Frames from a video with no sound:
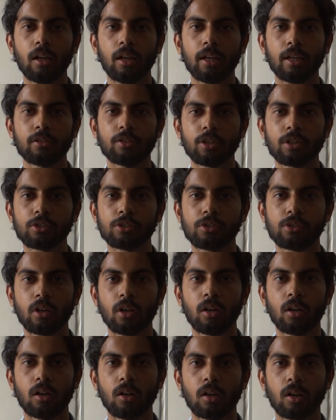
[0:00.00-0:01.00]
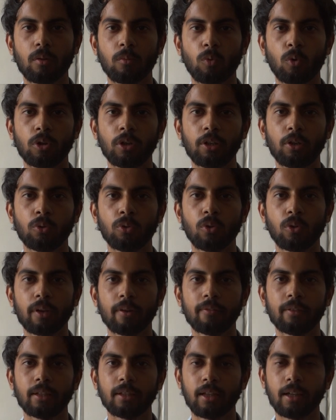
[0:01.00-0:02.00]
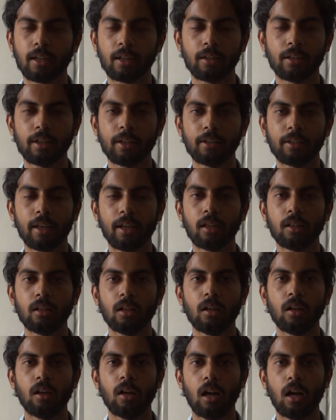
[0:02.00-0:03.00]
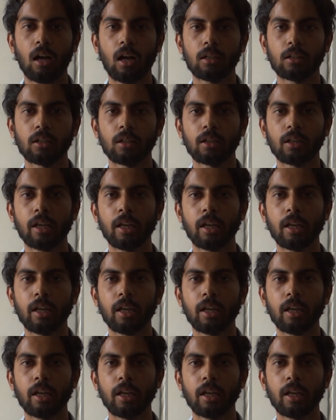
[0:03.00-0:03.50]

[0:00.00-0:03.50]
He just want to know everything in detail, and